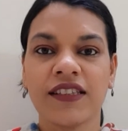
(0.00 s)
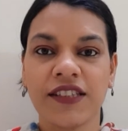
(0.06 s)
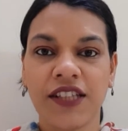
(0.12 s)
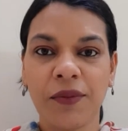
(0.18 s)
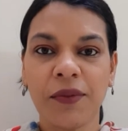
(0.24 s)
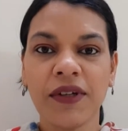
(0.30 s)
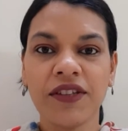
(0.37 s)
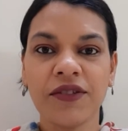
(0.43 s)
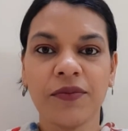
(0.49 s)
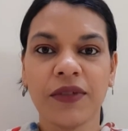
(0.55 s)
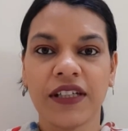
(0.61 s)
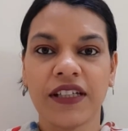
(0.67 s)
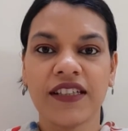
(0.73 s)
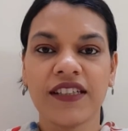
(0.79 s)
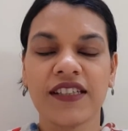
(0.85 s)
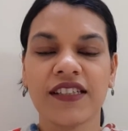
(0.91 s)
Timid
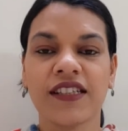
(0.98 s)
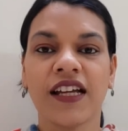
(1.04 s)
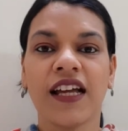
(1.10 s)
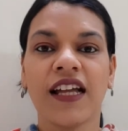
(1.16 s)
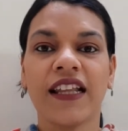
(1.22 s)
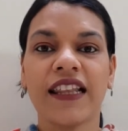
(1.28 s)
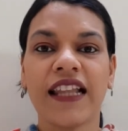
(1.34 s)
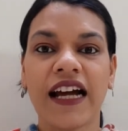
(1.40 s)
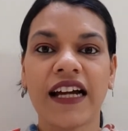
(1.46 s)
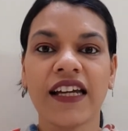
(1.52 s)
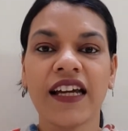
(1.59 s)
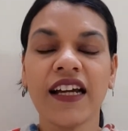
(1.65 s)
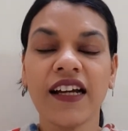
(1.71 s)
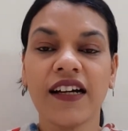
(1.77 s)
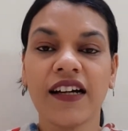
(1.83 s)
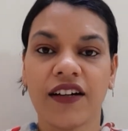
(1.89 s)
means
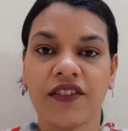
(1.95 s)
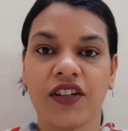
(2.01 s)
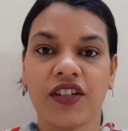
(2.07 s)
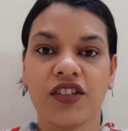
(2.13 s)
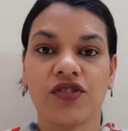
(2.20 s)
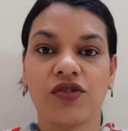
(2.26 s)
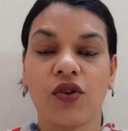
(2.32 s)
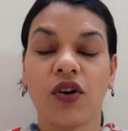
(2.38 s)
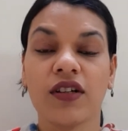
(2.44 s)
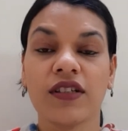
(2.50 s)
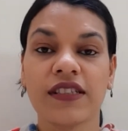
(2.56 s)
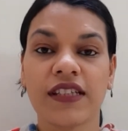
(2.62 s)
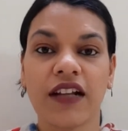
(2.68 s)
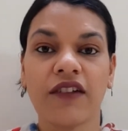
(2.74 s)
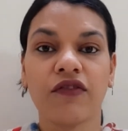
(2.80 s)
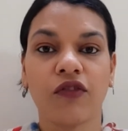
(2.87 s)
lacking courage or
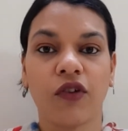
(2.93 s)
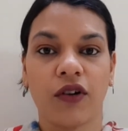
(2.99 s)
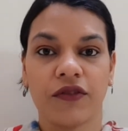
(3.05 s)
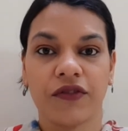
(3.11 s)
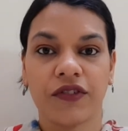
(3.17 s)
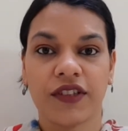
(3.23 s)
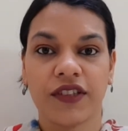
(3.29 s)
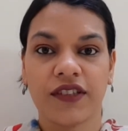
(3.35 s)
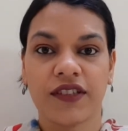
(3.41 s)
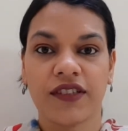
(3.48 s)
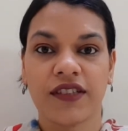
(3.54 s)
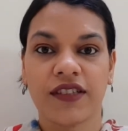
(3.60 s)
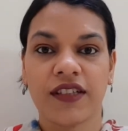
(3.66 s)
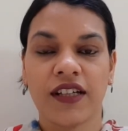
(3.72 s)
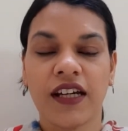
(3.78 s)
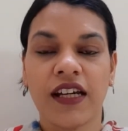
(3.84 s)

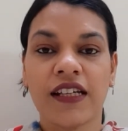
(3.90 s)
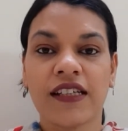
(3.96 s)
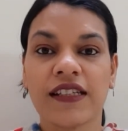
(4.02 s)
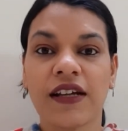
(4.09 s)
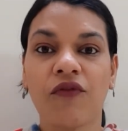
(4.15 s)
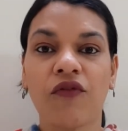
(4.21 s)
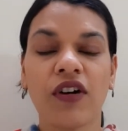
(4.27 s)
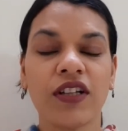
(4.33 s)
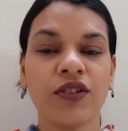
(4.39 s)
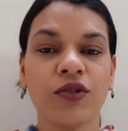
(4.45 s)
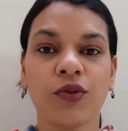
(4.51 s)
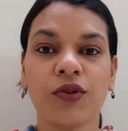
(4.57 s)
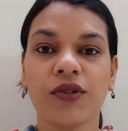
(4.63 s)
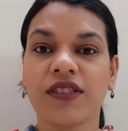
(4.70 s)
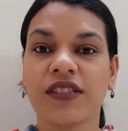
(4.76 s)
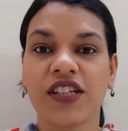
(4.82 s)
self-confidence, someone who
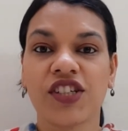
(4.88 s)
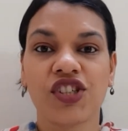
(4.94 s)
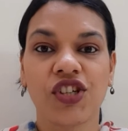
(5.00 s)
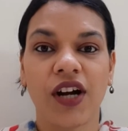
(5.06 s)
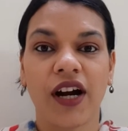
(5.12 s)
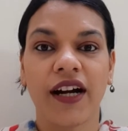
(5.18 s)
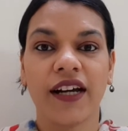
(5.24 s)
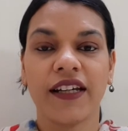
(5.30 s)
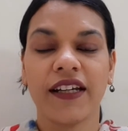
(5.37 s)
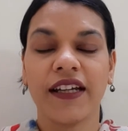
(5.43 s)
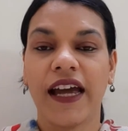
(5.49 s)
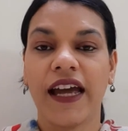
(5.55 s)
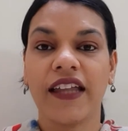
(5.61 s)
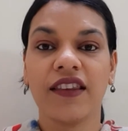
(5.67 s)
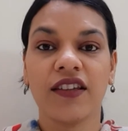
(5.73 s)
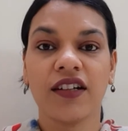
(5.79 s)
is shy
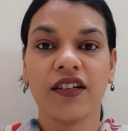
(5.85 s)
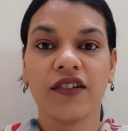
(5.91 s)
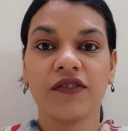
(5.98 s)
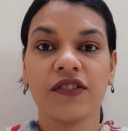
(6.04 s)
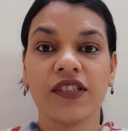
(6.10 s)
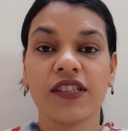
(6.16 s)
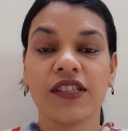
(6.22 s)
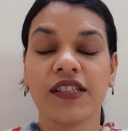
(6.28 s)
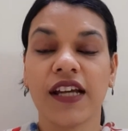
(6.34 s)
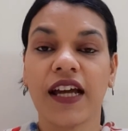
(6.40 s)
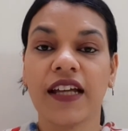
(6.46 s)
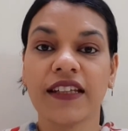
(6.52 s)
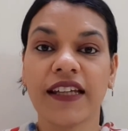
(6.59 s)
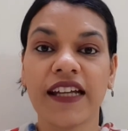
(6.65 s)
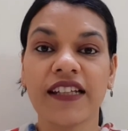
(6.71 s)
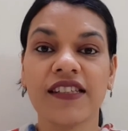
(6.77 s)
and nervous
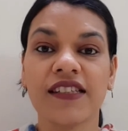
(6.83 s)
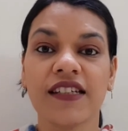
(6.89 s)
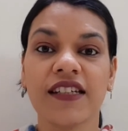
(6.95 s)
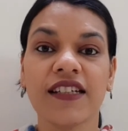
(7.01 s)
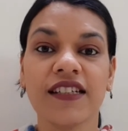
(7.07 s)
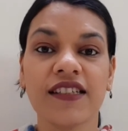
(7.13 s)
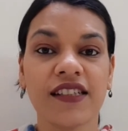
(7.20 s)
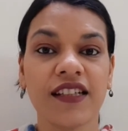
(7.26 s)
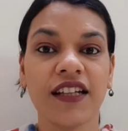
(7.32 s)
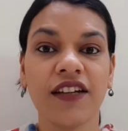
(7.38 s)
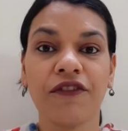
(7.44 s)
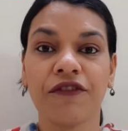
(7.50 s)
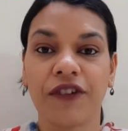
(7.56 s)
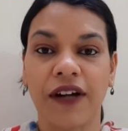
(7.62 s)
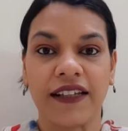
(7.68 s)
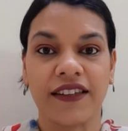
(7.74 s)
and gets easily
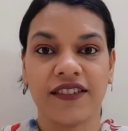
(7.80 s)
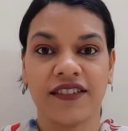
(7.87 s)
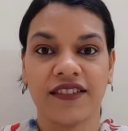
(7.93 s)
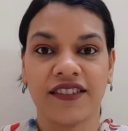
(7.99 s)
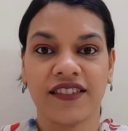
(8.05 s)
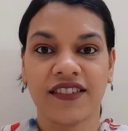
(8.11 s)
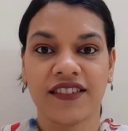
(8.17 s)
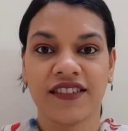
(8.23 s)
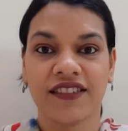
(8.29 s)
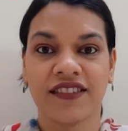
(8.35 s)
frightened.